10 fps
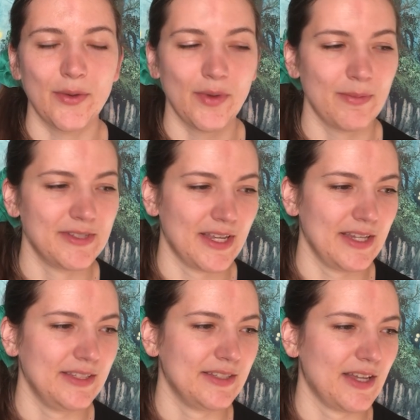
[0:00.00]

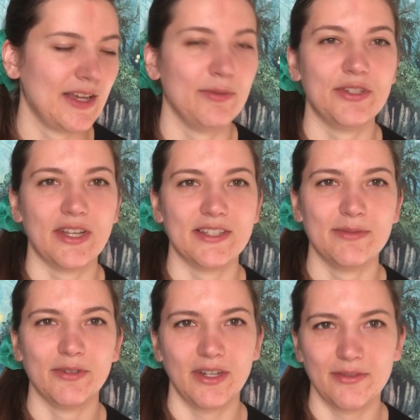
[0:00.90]
website, which has
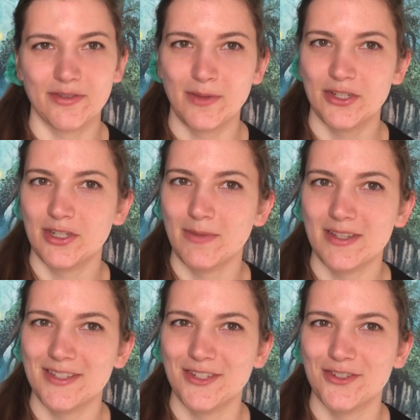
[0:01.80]
some great information
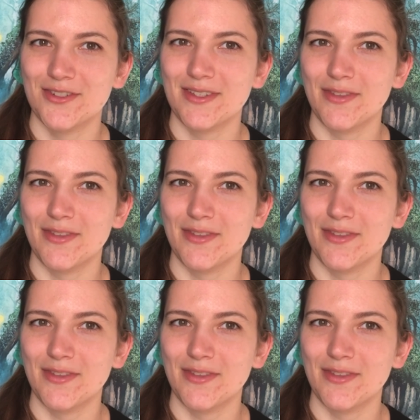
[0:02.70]
about seizures